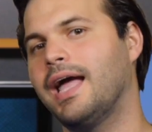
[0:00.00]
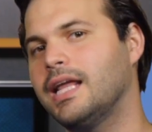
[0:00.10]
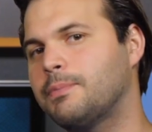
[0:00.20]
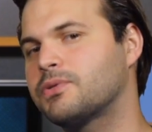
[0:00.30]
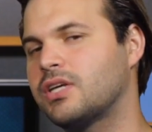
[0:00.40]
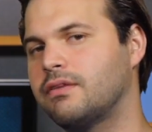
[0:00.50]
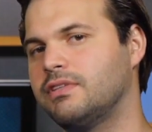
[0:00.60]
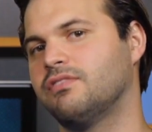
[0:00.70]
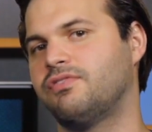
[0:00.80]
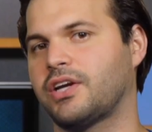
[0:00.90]
80%
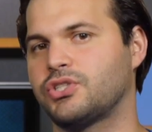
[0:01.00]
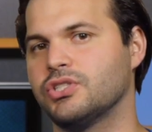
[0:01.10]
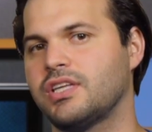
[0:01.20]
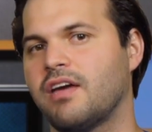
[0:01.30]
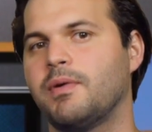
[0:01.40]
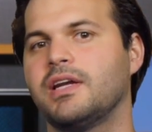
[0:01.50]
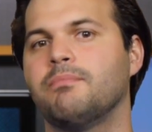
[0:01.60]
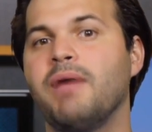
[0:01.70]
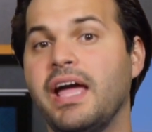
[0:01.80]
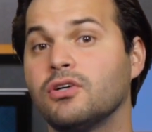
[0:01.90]
of the infections have been
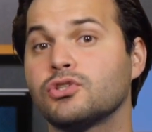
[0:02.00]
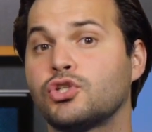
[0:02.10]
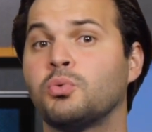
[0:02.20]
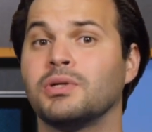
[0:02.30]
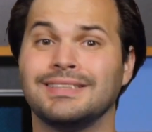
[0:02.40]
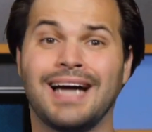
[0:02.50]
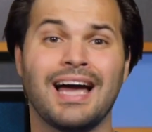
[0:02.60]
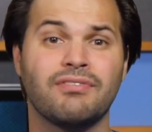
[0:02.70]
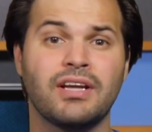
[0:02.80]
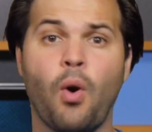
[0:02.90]
in males who were
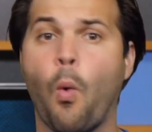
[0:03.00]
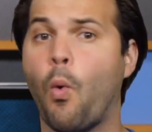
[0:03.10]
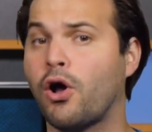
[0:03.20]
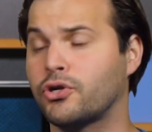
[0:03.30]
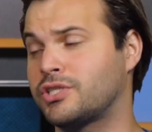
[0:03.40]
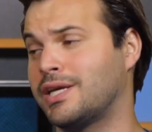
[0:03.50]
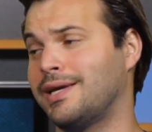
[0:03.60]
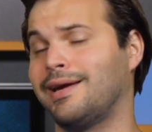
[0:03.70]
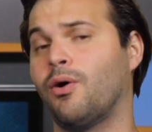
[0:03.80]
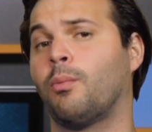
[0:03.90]
diving, water
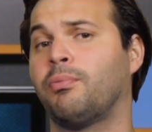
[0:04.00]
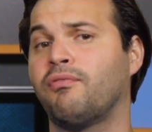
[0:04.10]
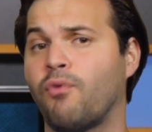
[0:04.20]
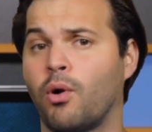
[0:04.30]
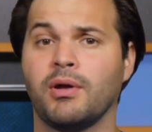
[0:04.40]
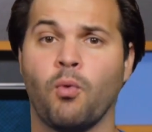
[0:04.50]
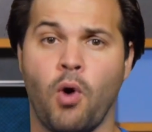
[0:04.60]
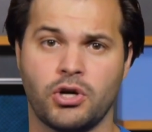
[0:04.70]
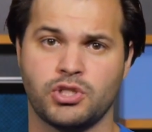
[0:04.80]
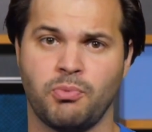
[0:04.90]
skiing, or performing
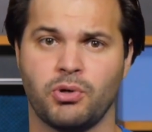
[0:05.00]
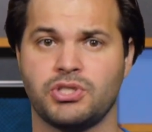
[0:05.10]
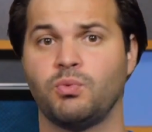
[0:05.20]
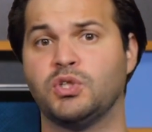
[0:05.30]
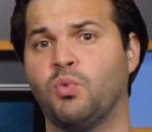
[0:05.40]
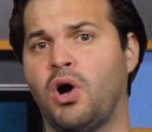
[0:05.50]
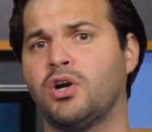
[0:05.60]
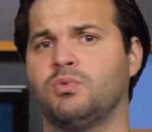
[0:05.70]
water sports in which water